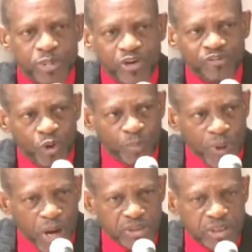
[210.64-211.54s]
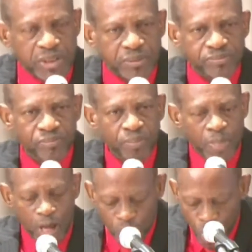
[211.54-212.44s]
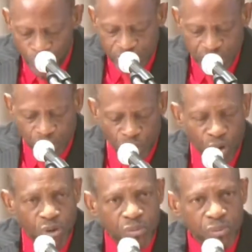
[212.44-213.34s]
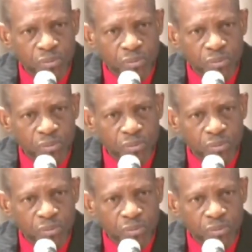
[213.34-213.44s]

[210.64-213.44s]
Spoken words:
of our party a moment ago